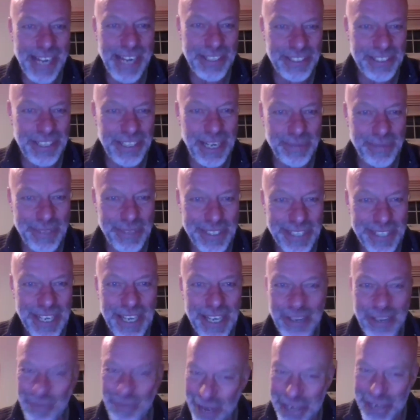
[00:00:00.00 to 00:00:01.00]
Alzheimer's.
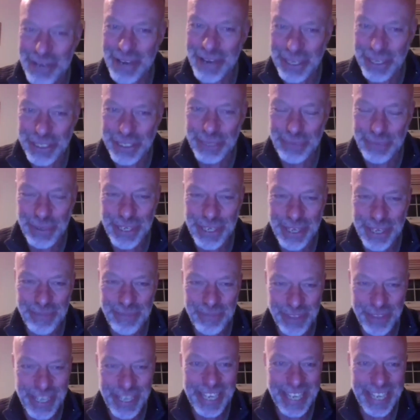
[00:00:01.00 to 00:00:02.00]
When you actually put your
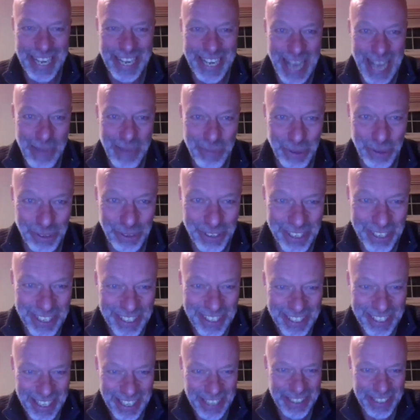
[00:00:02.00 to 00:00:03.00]
thinking cap on,
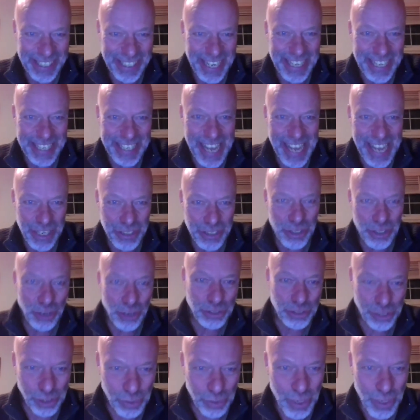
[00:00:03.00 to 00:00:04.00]
get your
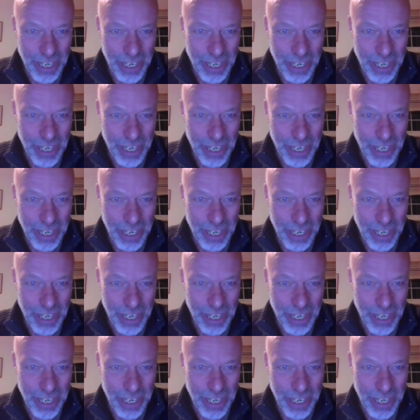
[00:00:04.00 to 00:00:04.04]
noddle